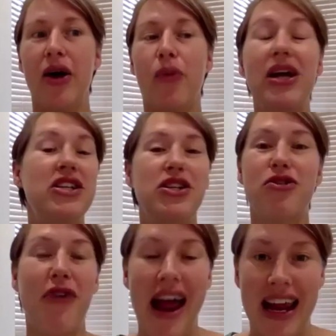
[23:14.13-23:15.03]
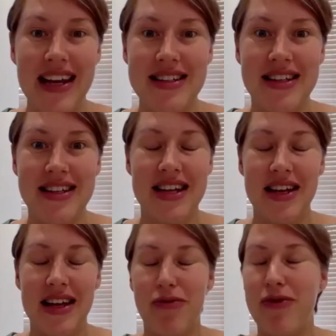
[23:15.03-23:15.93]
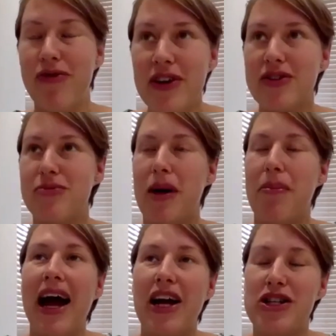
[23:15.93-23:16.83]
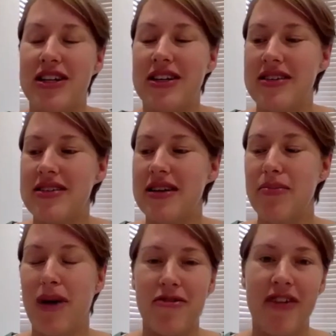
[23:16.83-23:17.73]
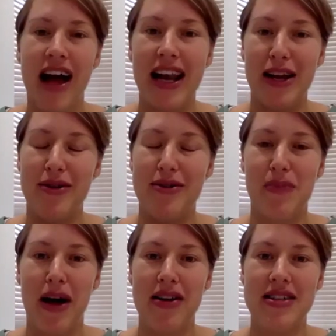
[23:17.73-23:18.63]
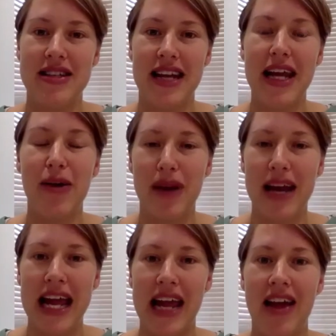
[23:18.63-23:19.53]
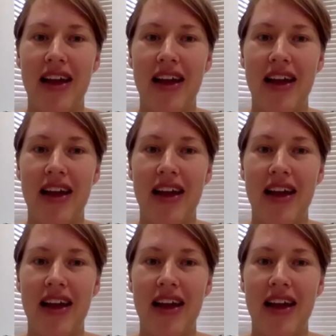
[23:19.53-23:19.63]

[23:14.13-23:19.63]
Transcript: which is great because it fills my passions and my values, but equally,